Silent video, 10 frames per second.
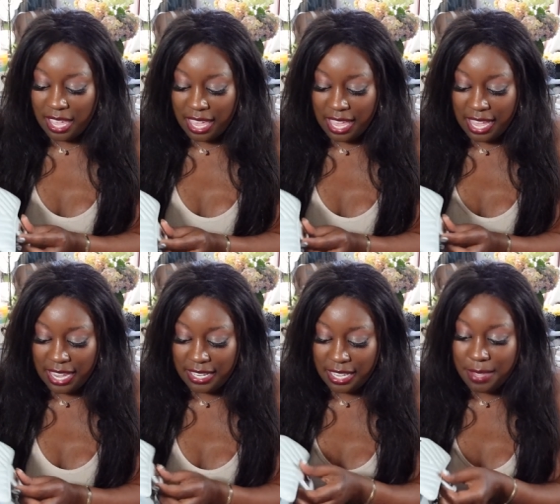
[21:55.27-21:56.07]

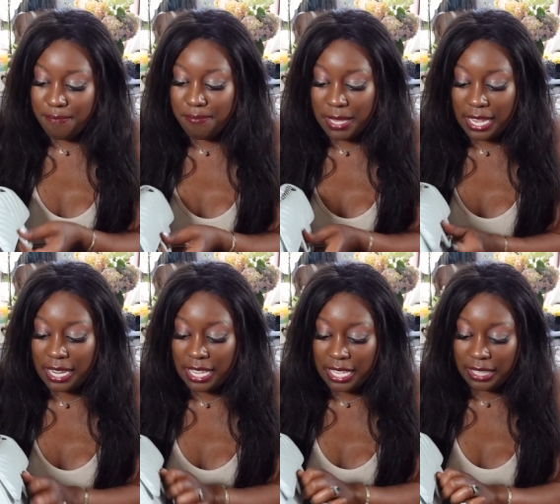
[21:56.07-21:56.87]
and
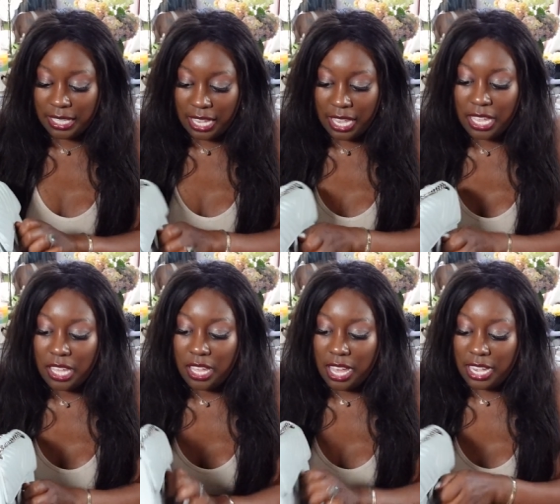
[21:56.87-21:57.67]
immediately
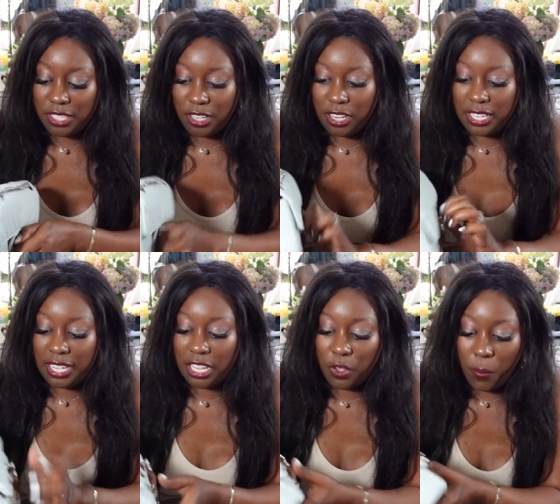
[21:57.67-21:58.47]
I started
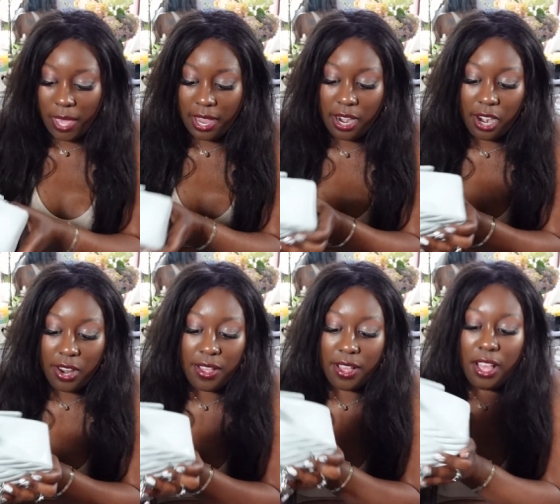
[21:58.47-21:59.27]
getting
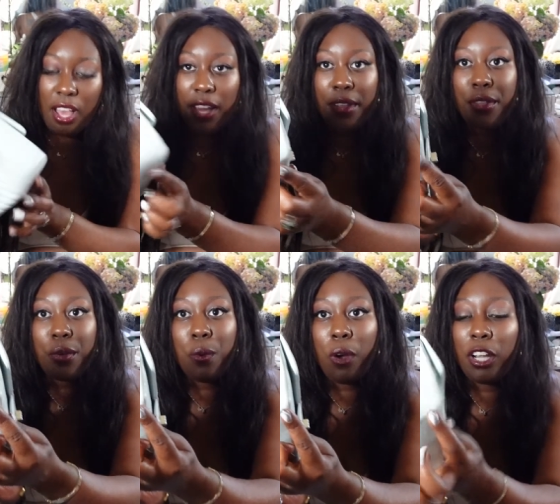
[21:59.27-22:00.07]
wear on the
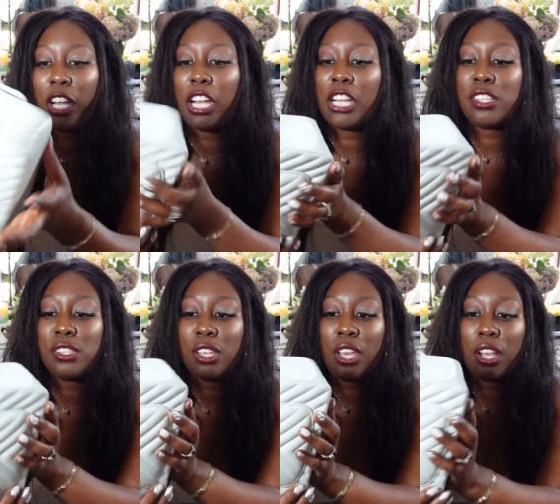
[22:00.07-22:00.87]

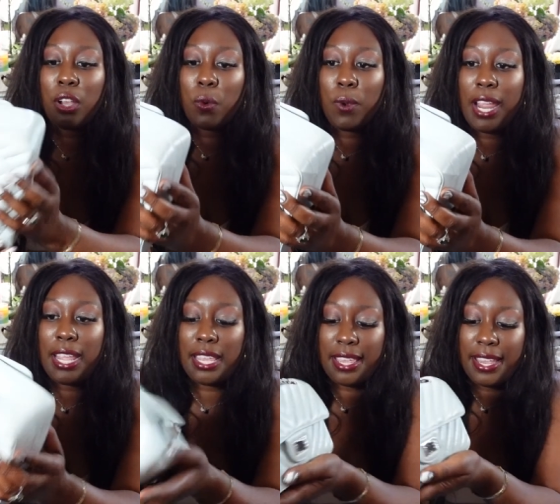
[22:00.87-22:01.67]
corners
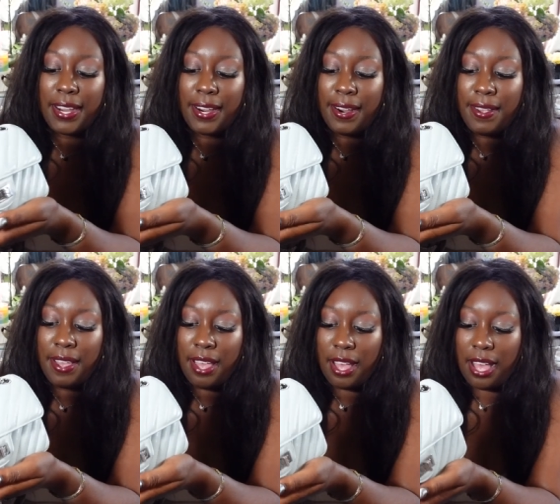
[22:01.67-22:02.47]
right here
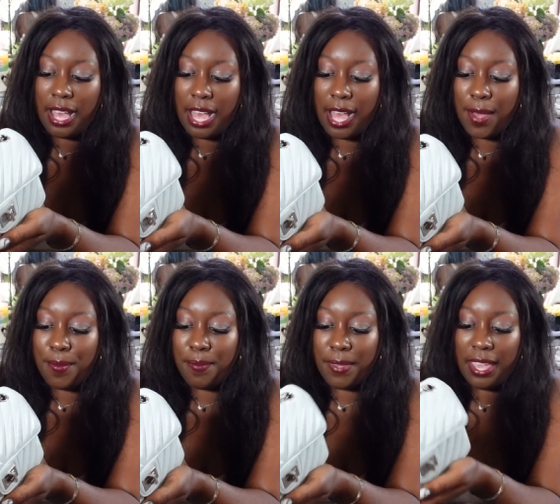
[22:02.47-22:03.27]

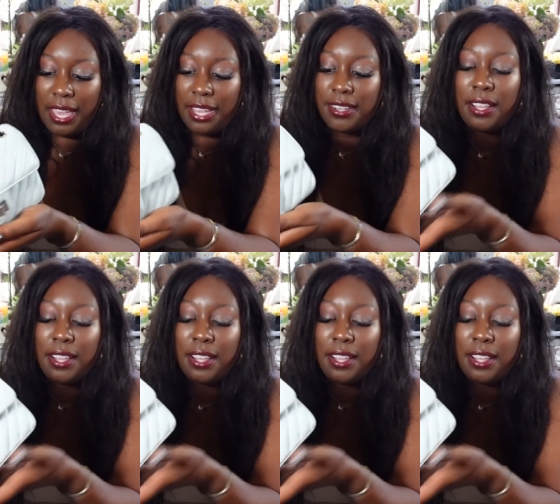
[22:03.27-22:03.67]
and